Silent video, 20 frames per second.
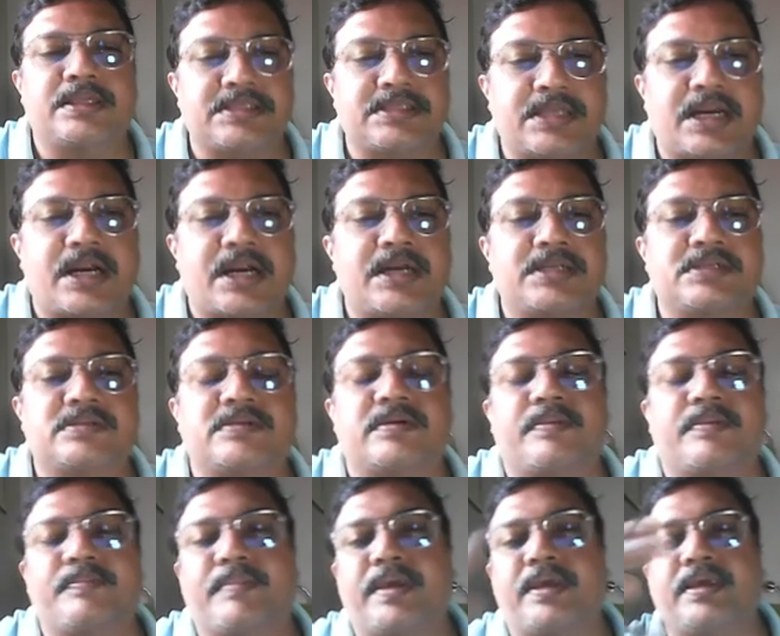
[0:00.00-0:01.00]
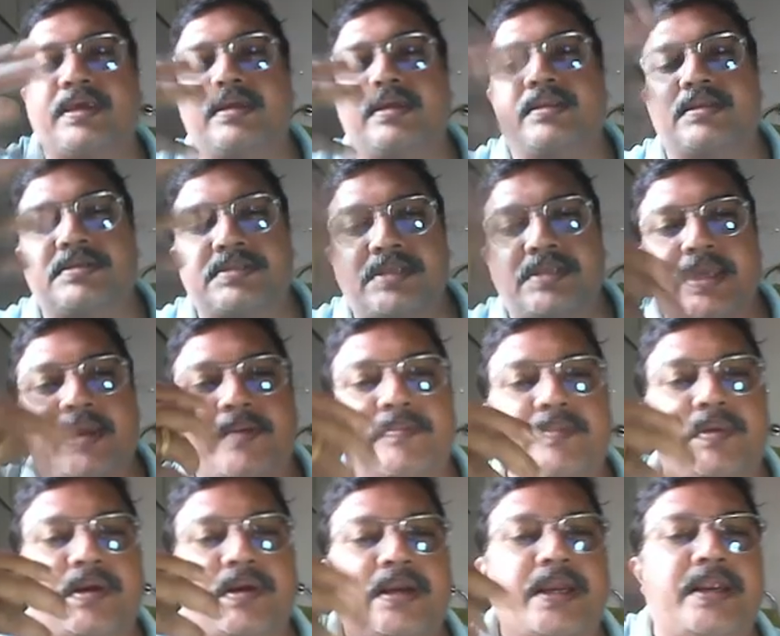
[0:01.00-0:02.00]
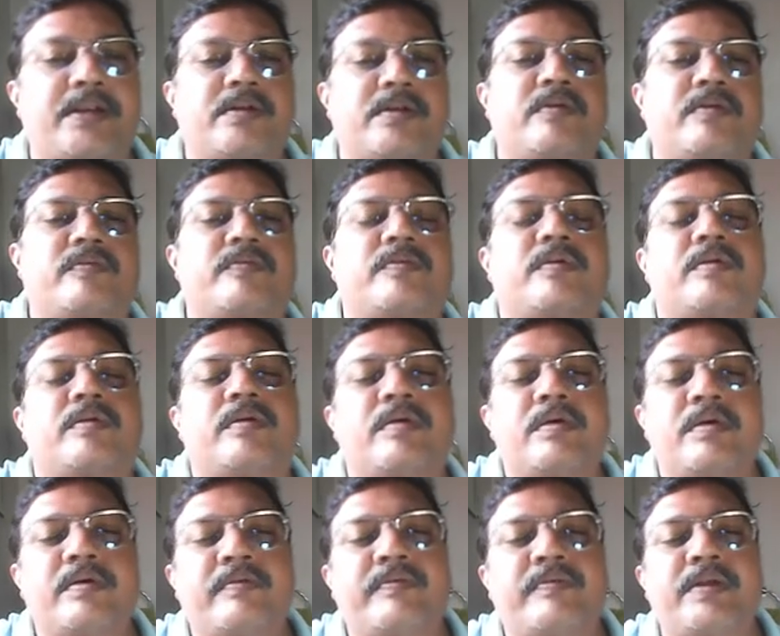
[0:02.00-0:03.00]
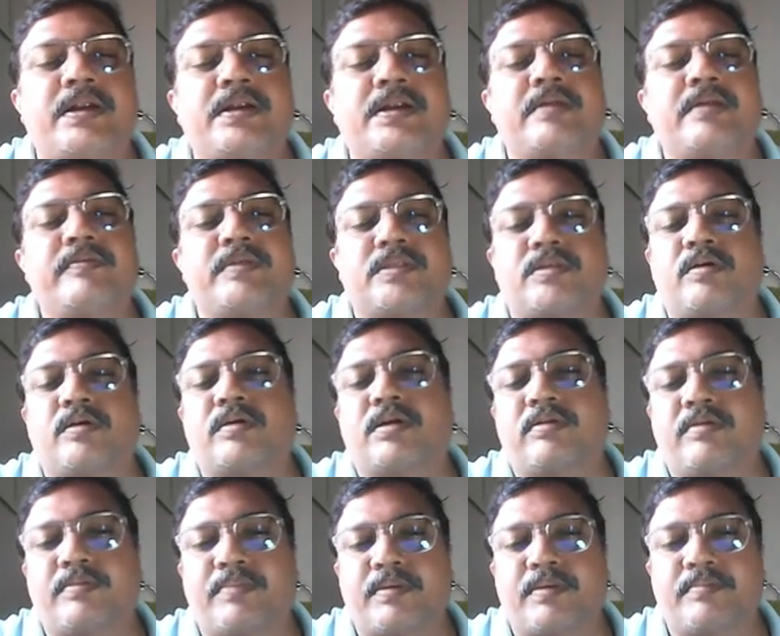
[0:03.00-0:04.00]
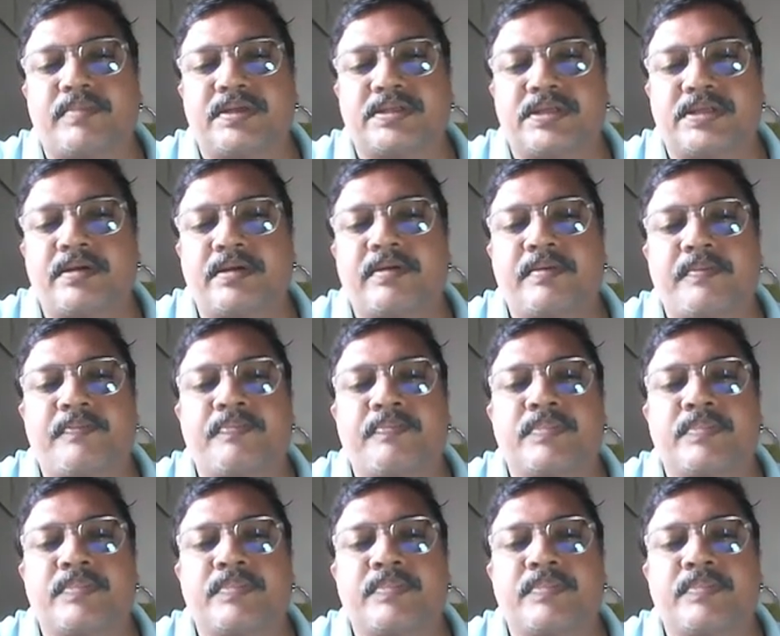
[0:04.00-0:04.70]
starts making the same kind of filter without our permission.